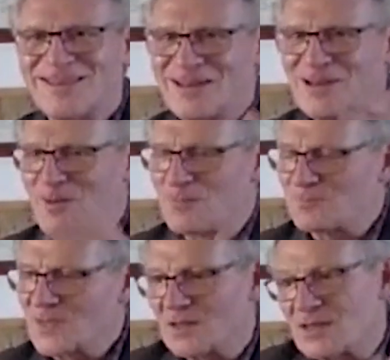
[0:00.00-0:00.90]
And
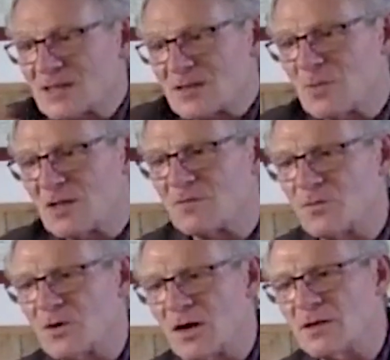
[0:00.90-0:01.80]
that's a
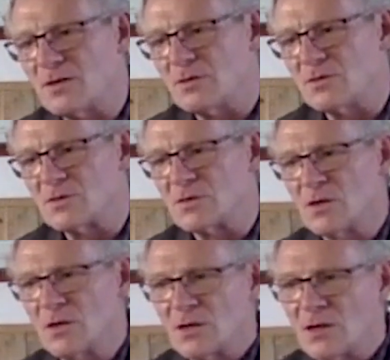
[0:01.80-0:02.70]
metaphor I use.
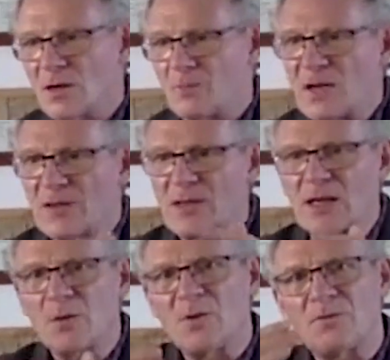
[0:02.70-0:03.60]
And that
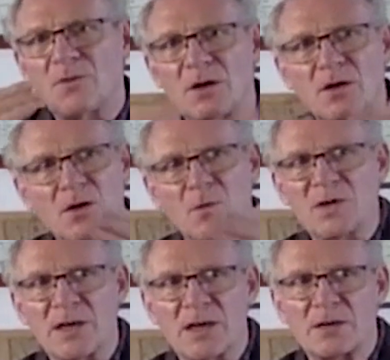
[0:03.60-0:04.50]
can be very
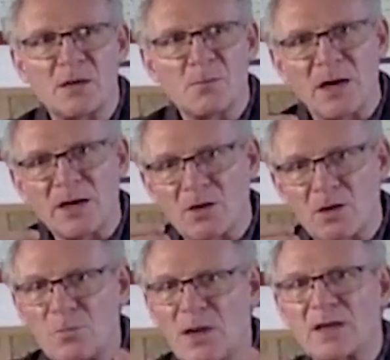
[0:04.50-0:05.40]
complicated, and it might
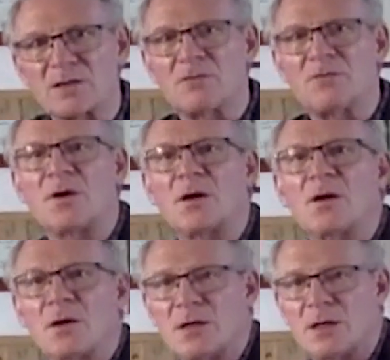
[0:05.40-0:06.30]
go back to very
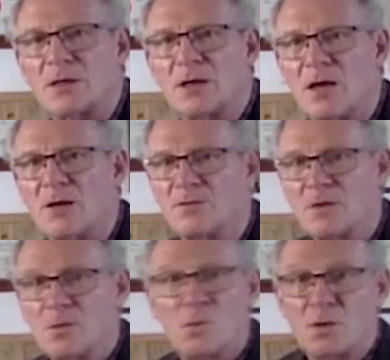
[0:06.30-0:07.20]
early in life,
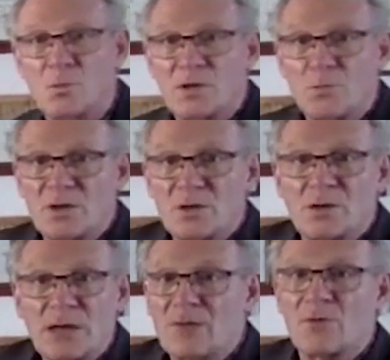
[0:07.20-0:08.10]
where we
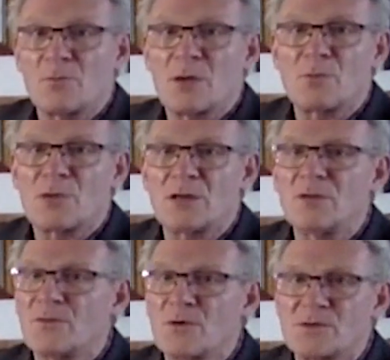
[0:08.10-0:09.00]
don't have a memory in the
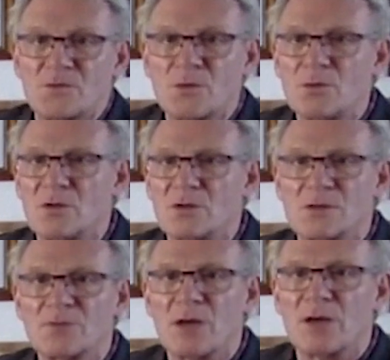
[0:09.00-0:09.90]
first few years
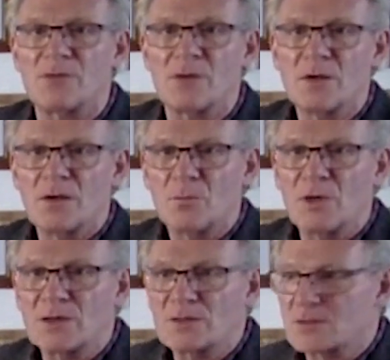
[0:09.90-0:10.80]
of life,
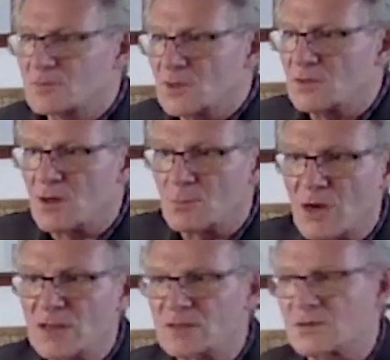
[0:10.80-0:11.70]
because our
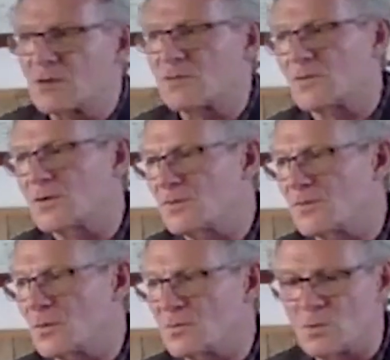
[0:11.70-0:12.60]
brain's not fully
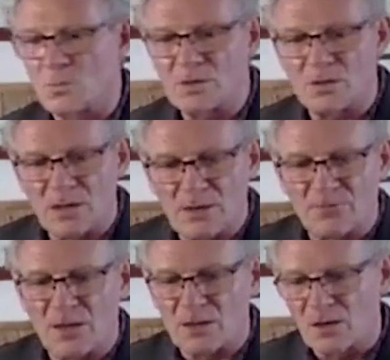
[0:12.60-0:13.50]
formed and we don't have
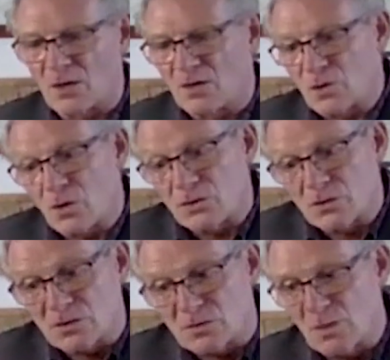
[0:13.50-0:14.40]
that
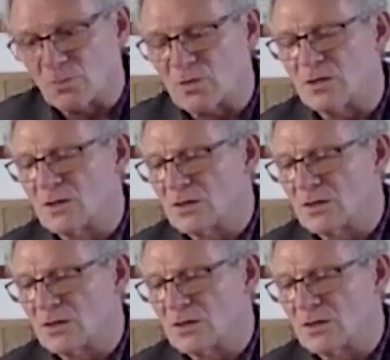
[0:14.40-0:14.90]
conscious memory.